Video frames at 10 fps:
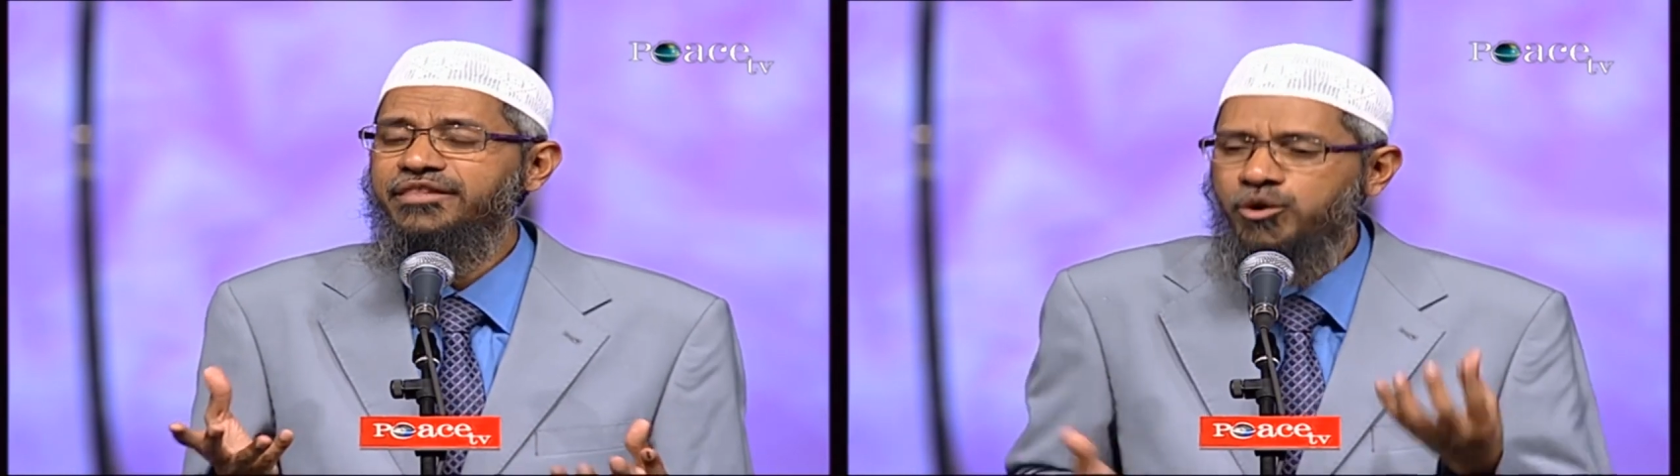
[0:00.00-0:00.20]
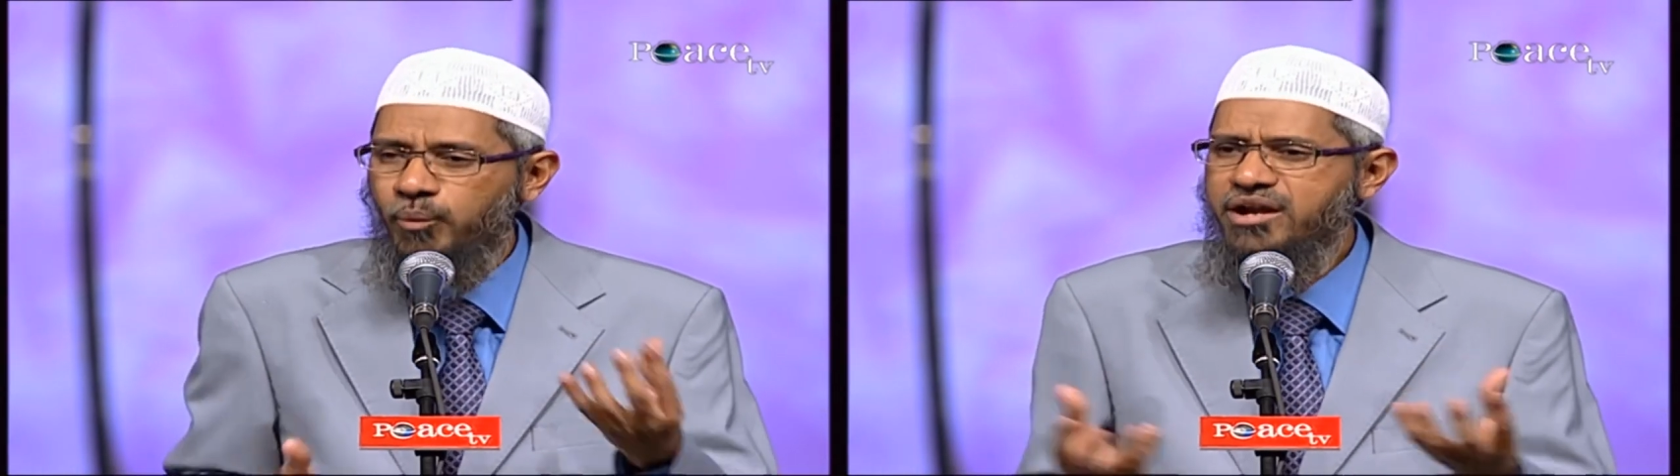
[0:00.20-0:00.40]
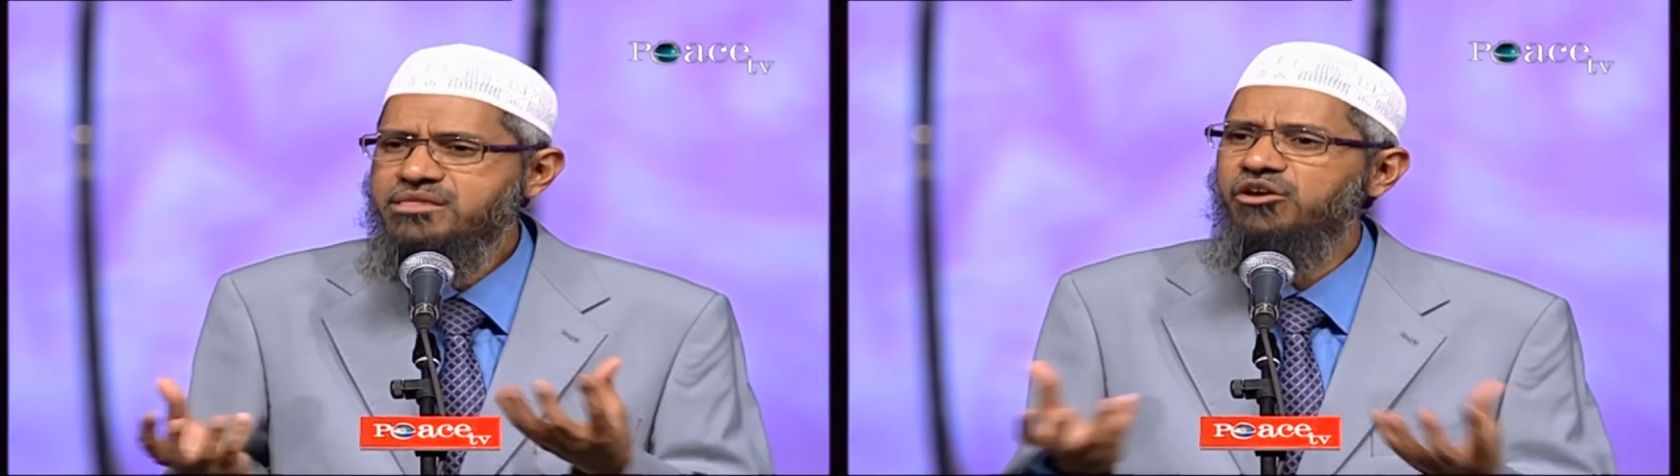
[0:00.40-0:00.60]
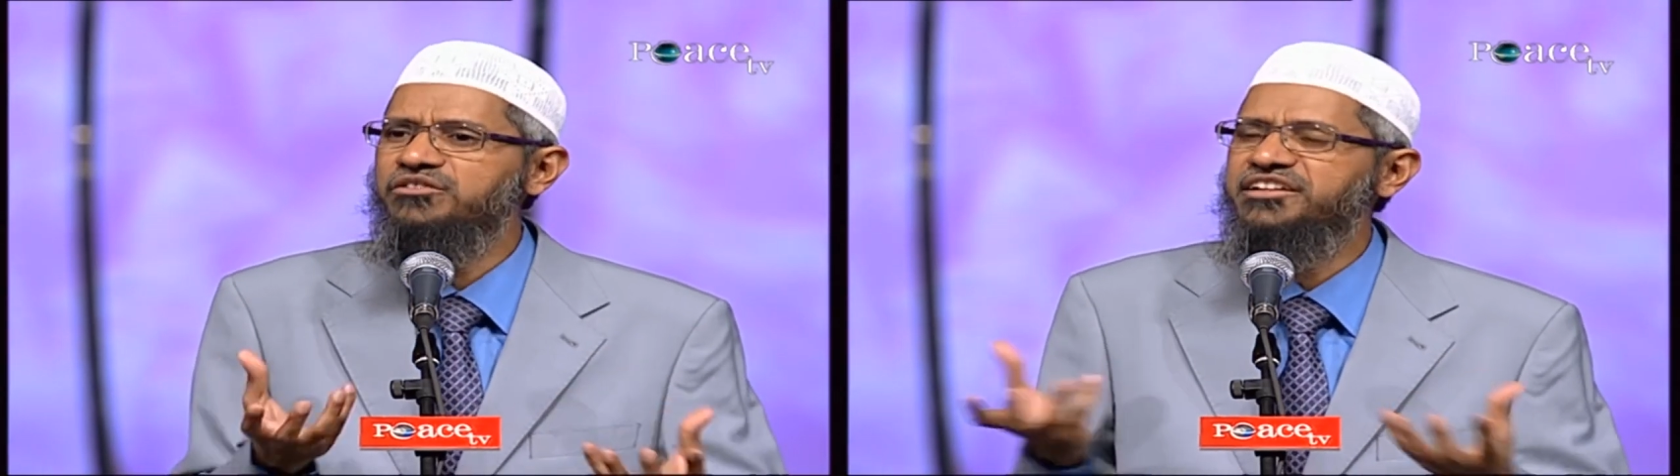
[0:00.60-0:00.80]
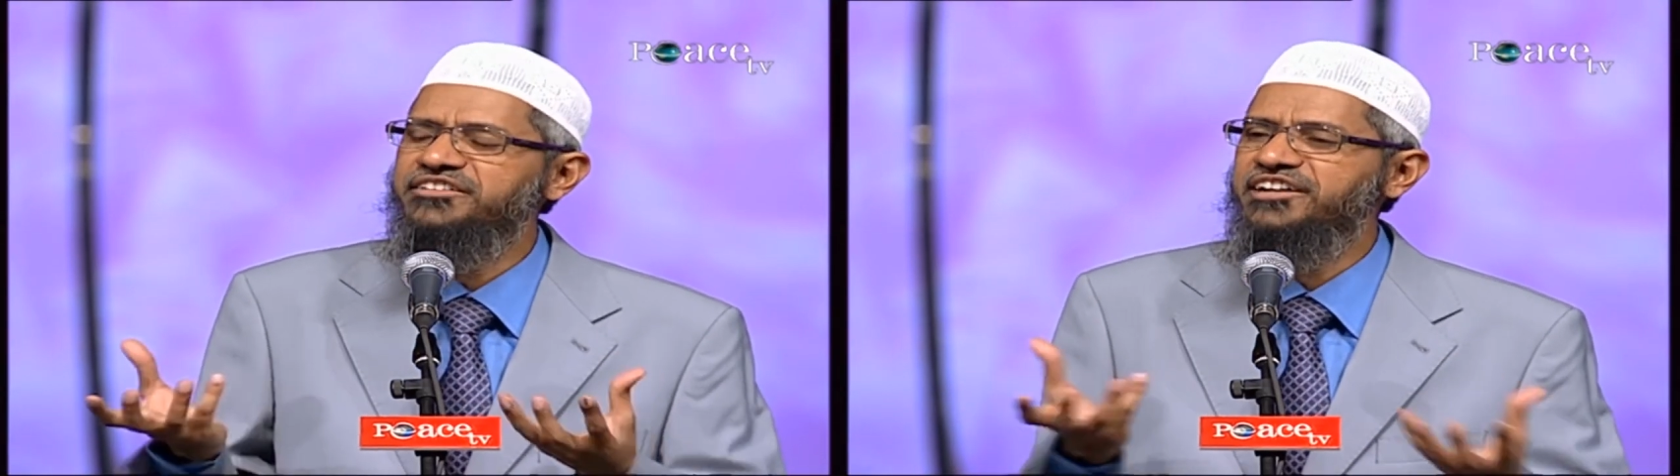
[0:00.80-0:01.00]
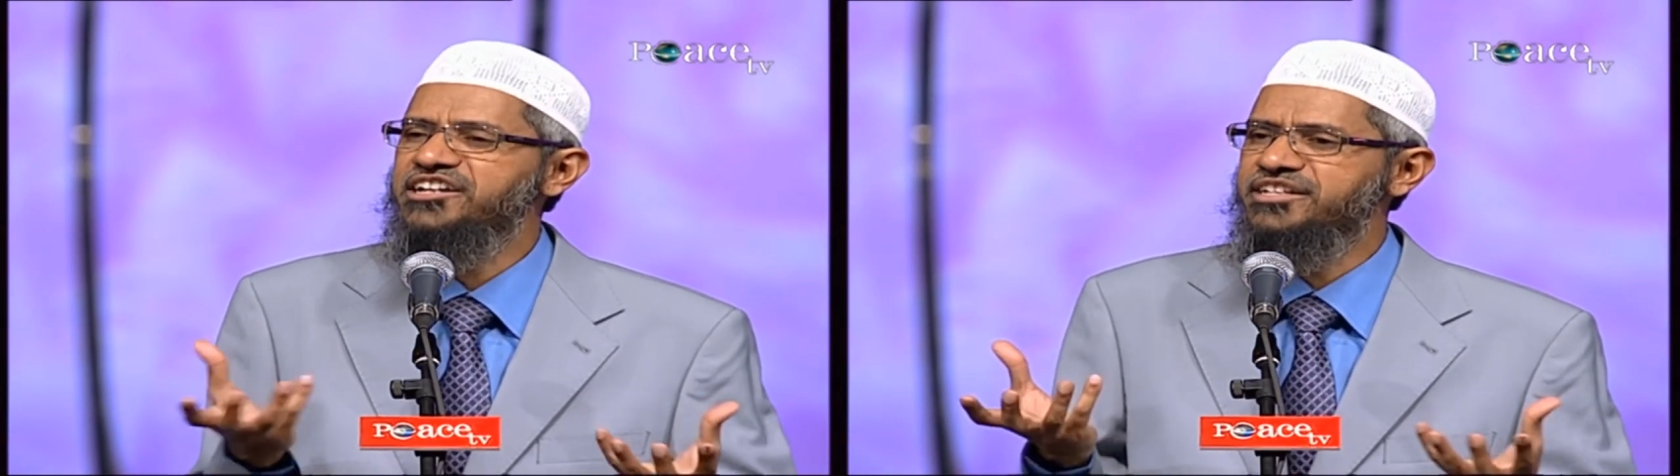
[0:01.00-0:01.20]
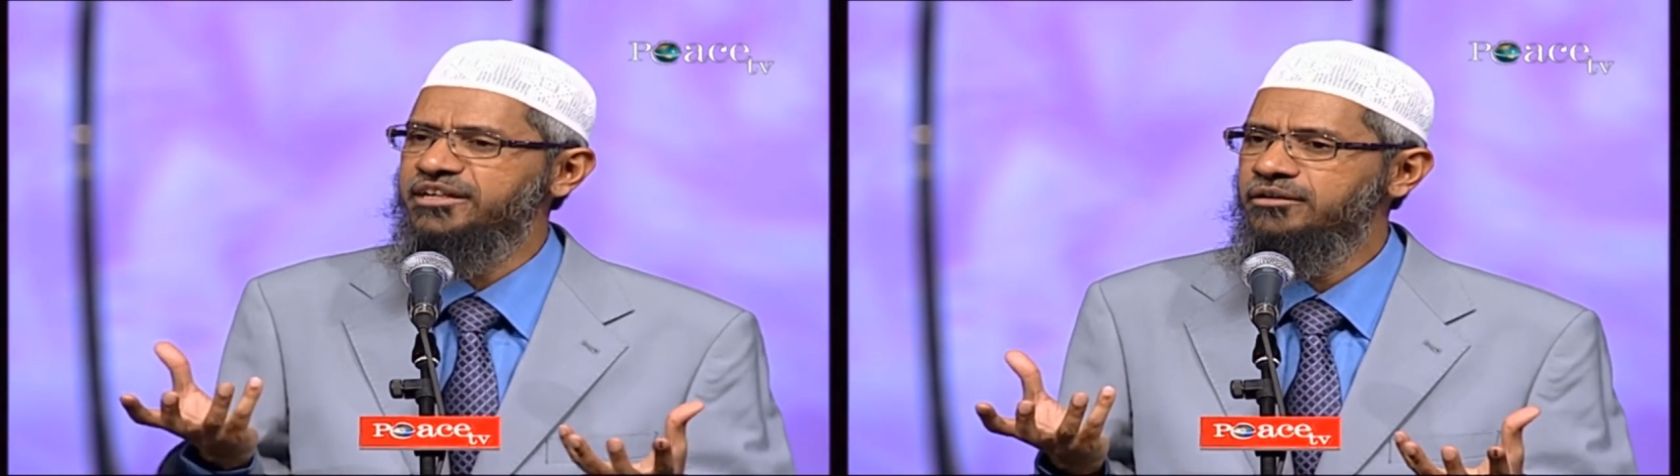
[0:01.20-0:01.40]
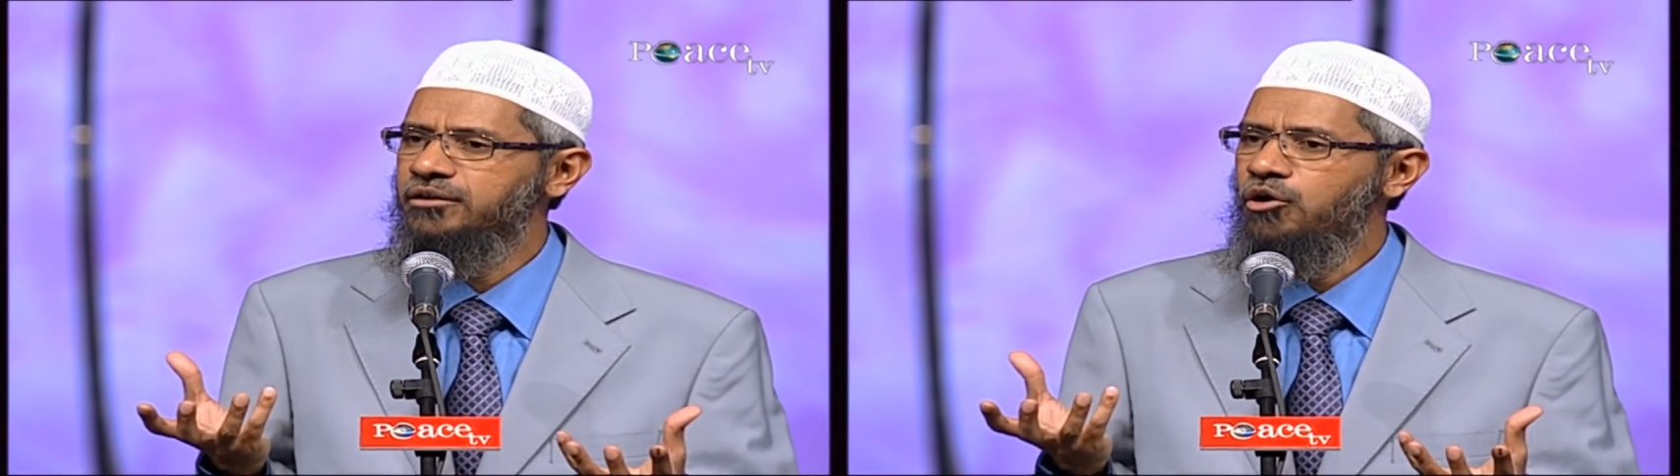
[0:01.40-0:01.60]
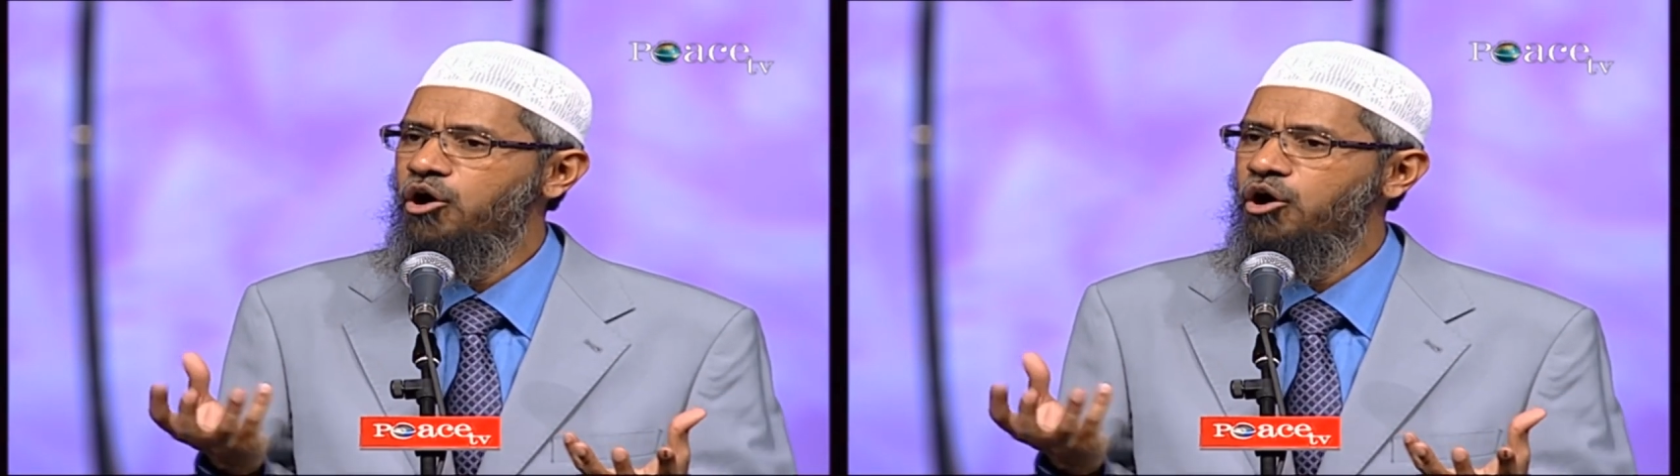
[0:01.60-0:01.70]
that once there was a discussion